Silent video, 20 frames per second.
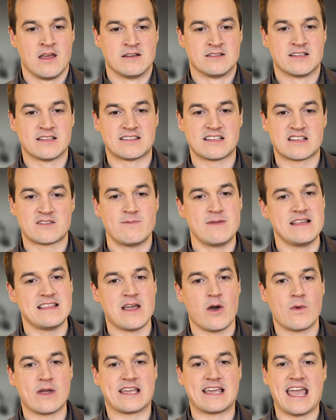Does this mean
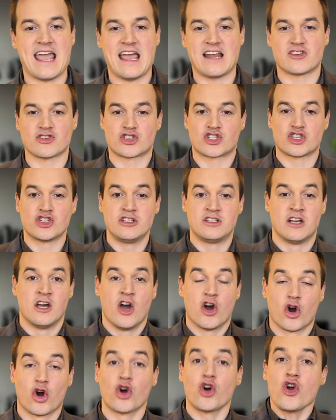that we can't or shouldn't
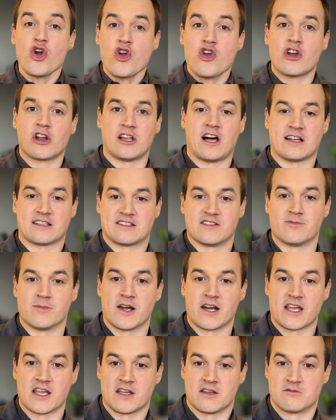earn lots of
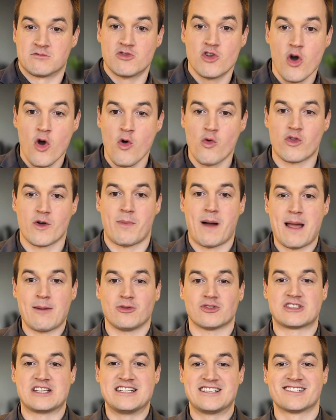money? No, the
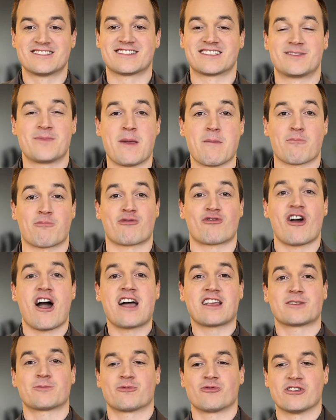Bible teaches us to be
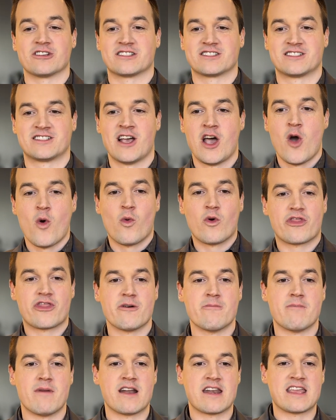prosperous with the
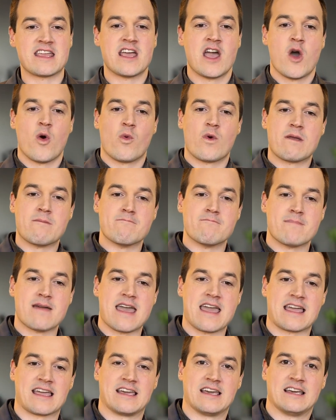money we
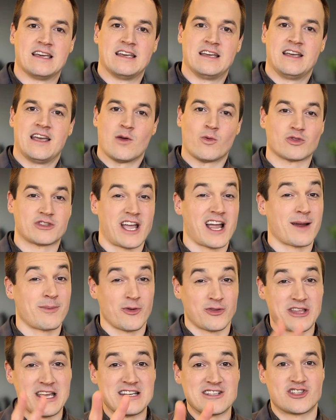make. And we'll talk
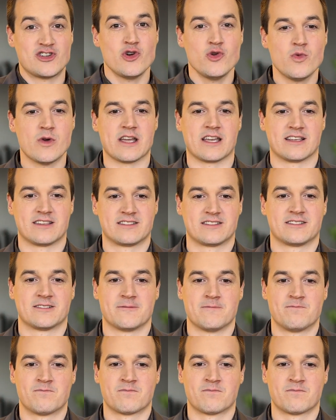about that in two weeks.